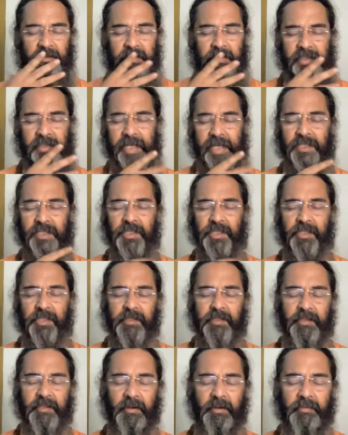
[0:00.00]

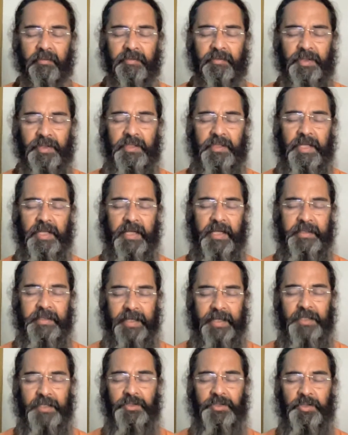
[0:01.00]
stages of this
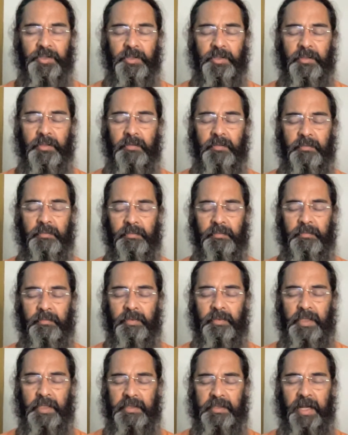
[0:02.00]
ascension,
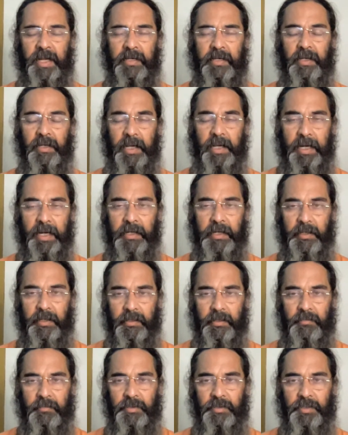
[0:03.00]
it's like a
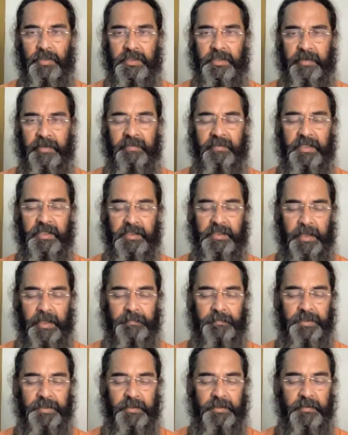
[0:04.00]
ladder with 7
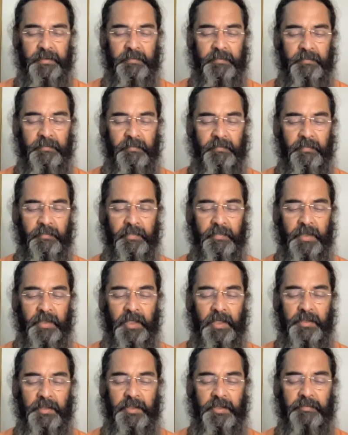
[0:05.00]
steps.
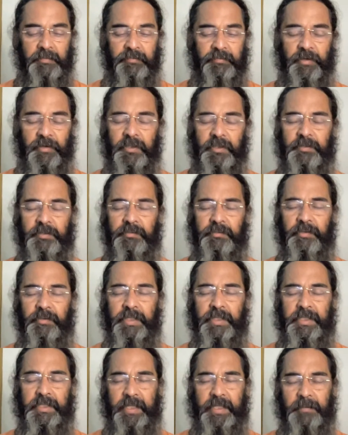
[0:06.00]
So the first
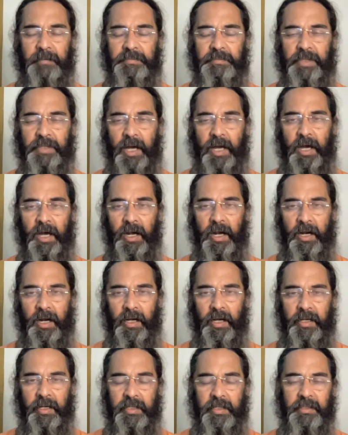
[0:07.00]
3 steps
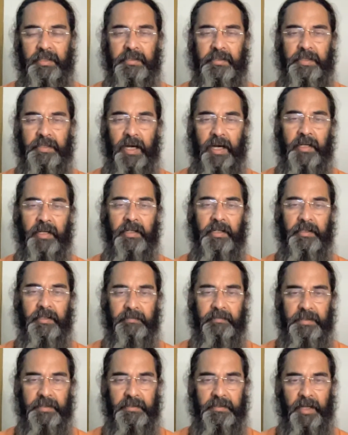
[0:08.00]
are in the Jagrata
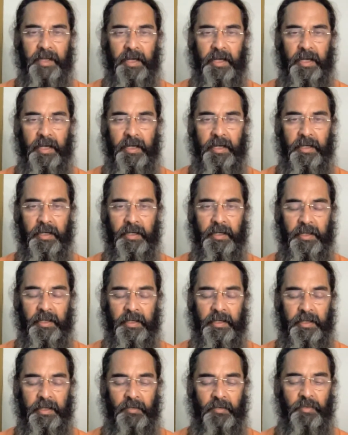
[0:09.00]
avastha.
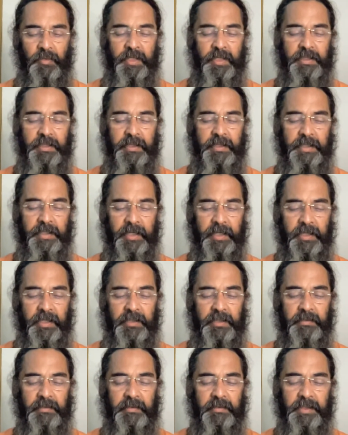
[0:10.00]
What is that
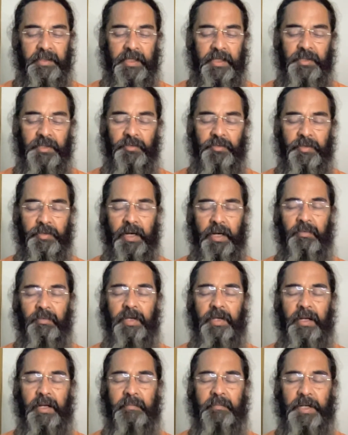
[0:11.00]
Jagrata avastha? We
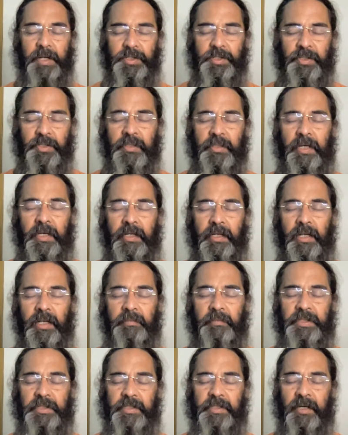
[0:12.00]
had mentioned that it will
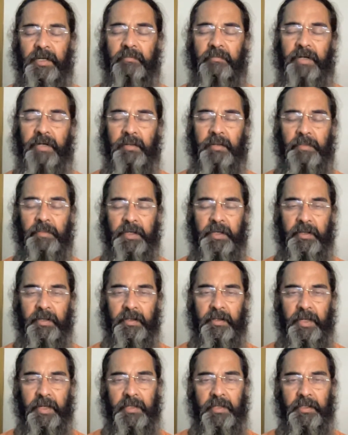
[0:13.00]
be Shravana,
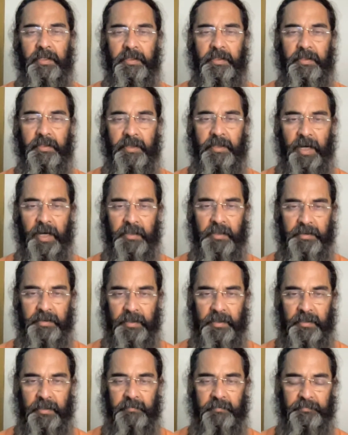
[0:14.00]
Manana, and
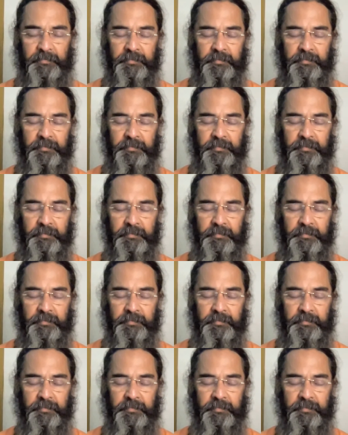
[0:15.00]
Nididhyasana.